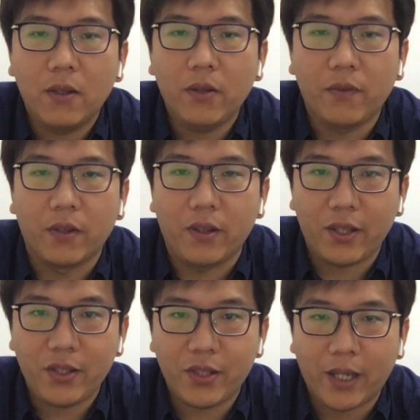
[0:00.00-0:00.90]
For
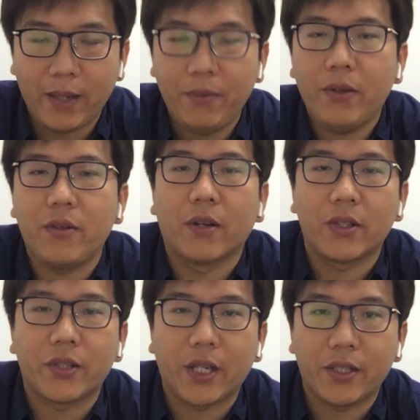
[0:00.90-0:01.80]
this step, you are
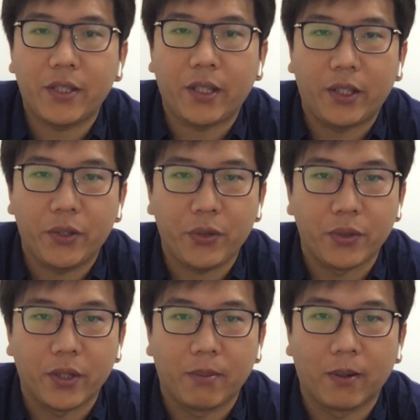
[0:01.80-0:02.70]
suggested
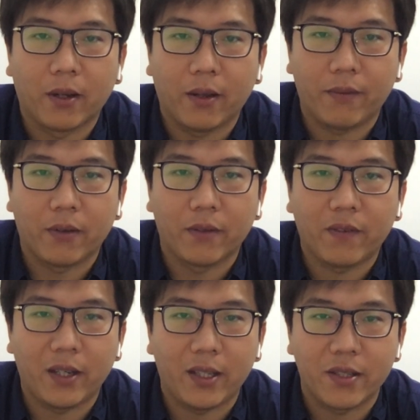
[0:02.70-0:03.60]
to apply for the
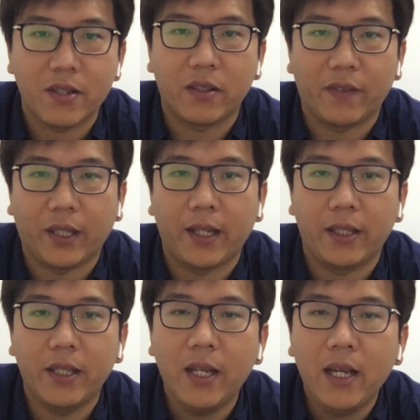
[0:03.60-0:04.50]
funding
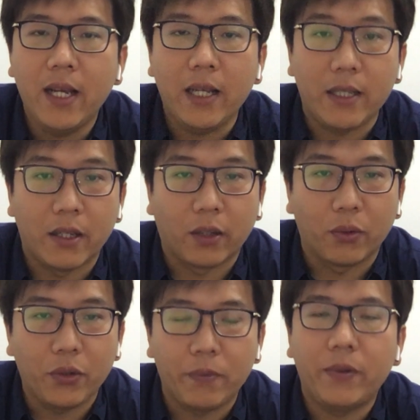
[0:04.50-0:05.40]
certificate in a
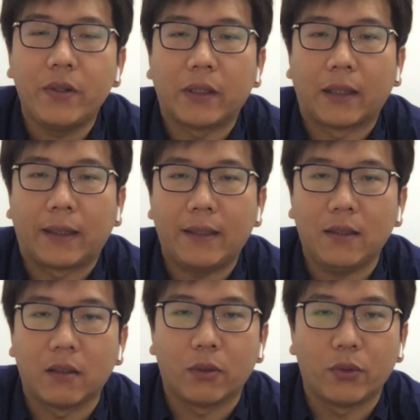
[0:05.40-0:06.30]
group, like
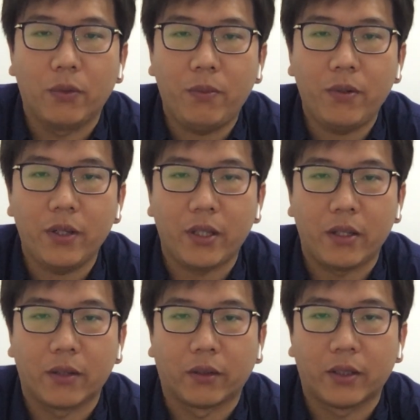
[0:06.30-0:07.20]
a group in
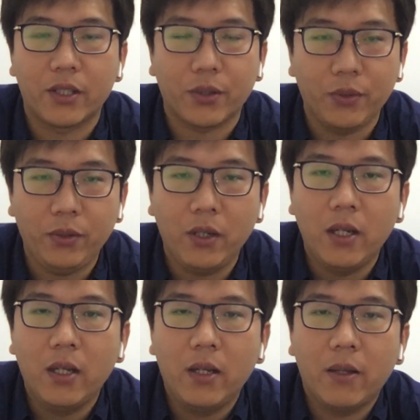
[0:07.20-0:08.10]
your school,
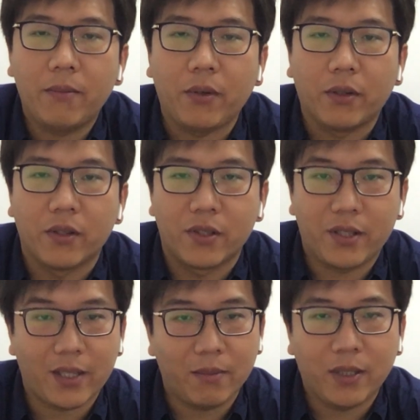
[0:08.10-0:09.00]

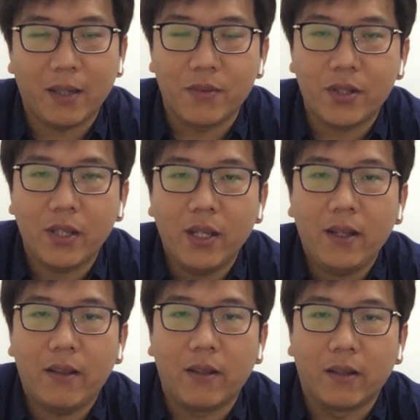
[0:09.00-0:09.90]
because sometimes
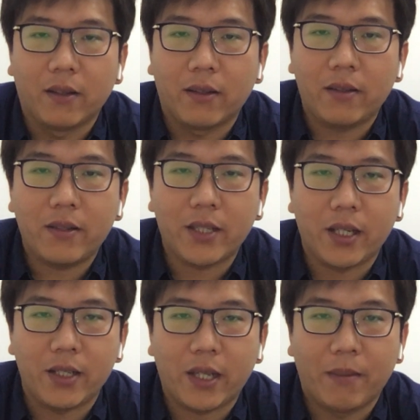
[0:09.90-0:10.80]
the
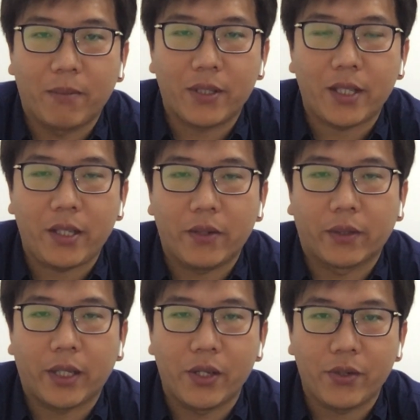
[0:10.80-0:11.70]
Chinese embassy in your
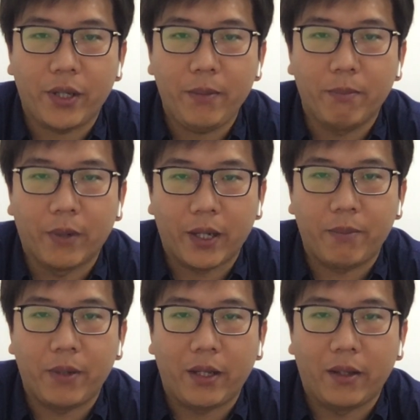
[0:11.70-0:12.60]
country
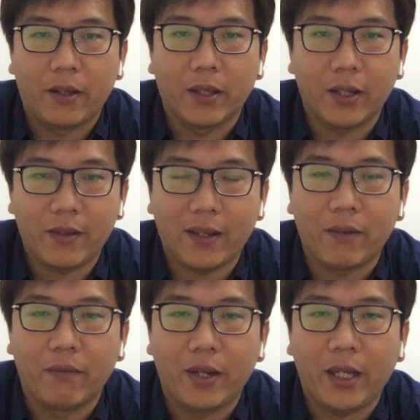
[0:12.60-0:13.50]
might be not that
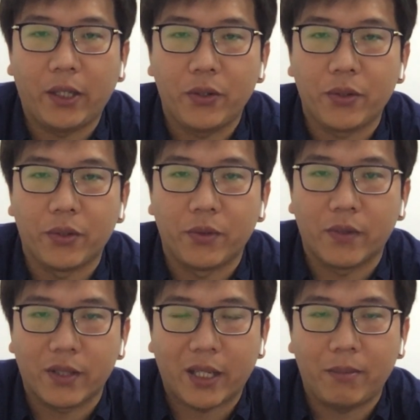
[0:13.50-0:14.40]
willing to
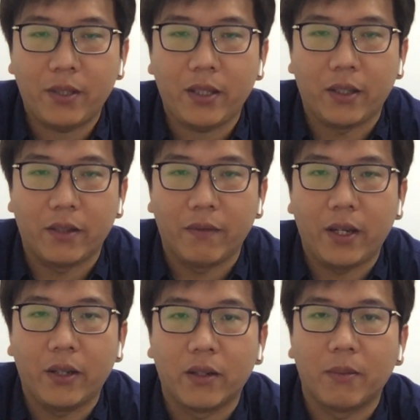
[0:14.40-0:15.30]
accept
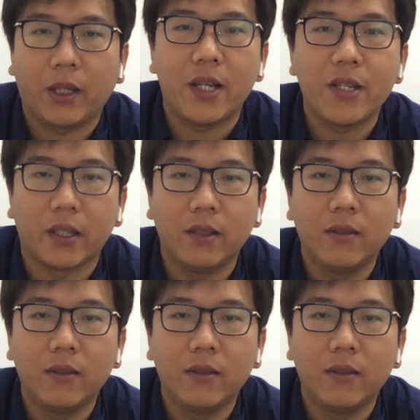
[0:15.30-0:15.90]
individual application.